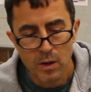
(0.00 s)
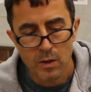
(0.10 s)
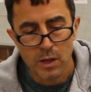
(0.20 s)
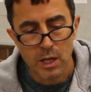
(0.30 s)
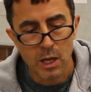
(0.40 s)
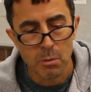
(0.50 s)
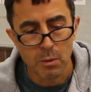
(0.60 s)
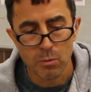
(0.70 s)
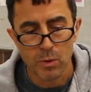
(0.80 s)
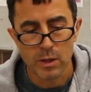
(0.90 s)
You can come
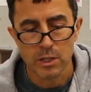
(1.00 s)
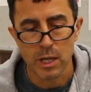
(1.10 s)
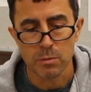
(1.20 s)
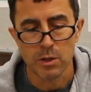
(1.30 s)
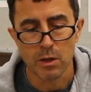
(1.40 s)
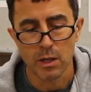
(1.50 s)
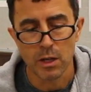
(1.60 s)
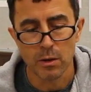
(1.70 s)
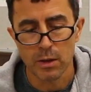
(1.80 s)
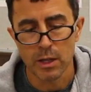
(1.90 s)
up with shapes that are a
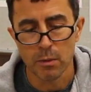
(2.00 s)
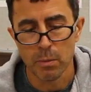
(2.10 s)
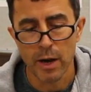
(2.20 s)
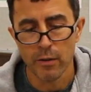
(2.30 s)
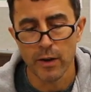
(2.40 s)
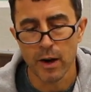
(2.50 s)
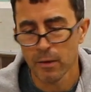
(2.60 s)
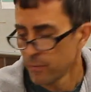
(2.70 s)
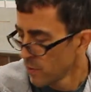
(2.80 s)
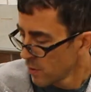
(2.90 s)
little better
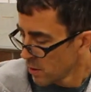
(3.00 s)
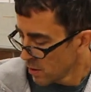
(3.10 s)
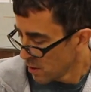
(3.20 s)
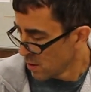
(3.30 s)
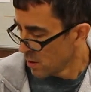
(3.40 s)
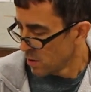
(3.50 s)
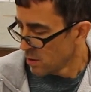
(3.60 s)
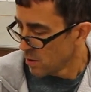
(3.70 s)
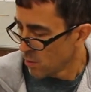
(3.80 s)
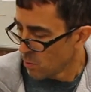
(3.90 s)
there.
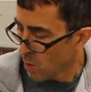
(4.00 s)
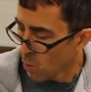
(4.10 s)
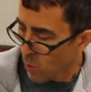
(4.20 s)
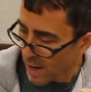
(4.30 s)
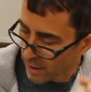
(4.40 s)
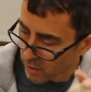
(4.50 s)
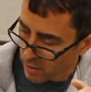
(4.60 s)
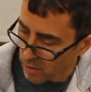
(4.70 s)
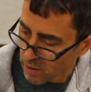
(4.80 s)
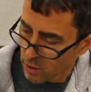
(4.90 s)
A
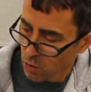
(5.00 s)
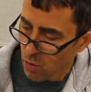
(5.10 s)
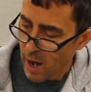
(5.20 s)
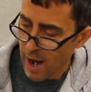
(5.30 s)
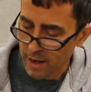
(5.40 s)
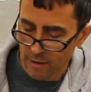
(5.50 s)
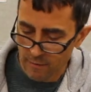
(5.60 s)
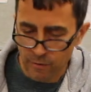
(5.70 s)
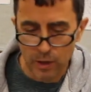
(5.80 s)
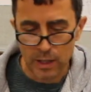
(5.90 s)
wider crack
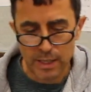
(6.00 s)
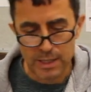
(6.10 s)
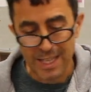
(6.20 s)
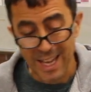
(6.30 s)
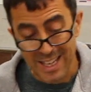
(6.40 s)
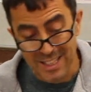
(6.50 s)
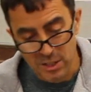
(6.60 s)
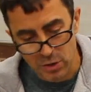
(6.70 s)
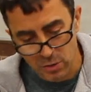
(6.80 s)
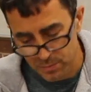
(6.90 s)
for glaze to get
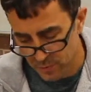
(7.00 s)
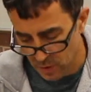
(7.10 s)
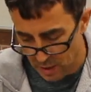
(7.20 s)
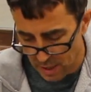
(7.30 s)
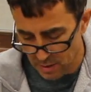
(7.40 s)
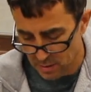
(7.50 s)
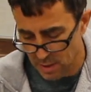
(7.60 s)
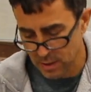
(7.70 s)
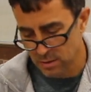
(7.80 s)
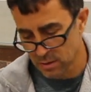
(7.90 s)
into. Okay, so
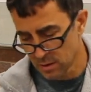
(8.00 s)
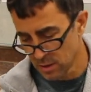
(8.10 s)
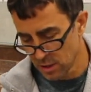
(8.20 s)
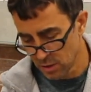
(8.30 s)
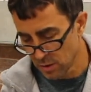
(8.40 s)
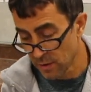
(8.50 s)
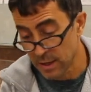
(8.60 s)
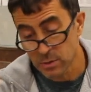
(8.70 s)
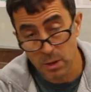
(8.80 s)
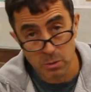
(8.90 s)
that's the issue there.
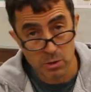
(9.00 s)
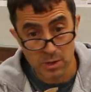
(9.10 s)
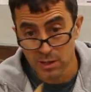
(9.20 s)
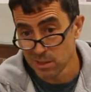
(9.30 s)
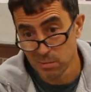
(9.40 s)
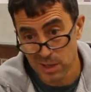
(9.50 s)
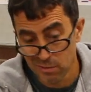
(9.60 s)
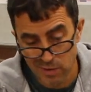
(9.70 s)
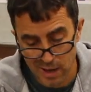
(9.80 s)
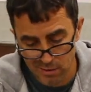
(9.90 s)
That's why I'm using this big
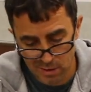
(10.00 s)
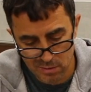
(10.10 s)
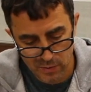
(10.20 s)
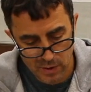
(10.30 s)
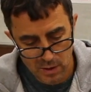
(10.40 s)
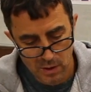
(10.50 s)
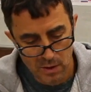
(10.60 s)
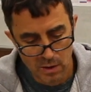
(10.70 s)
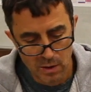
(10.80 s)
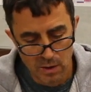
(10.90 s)
fat one.
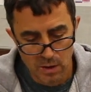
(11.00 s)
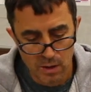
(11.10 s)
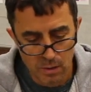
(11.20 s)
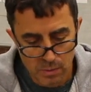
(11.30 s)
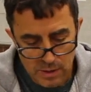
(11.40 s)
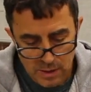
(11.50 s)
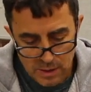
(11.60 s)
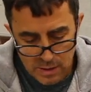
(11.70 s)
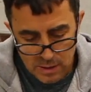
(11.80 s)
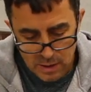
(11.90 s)
It
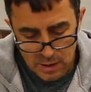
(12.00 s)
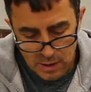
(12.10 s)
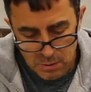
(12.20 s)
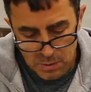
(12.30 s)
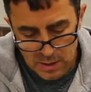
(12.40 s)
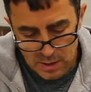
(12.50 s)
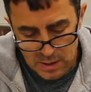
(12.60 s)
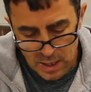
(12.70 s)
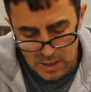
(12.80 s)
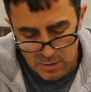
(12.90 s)
just gives me
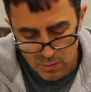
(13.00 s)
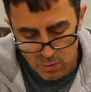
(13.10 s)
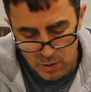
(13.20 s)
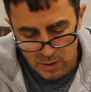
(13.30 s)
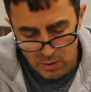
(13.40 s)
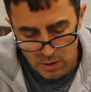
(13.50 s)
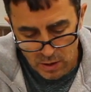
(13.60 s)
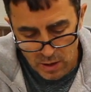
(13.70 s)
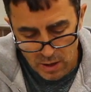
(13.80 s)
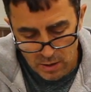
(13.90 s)
success really early
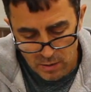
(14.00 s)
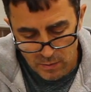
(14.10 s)
on.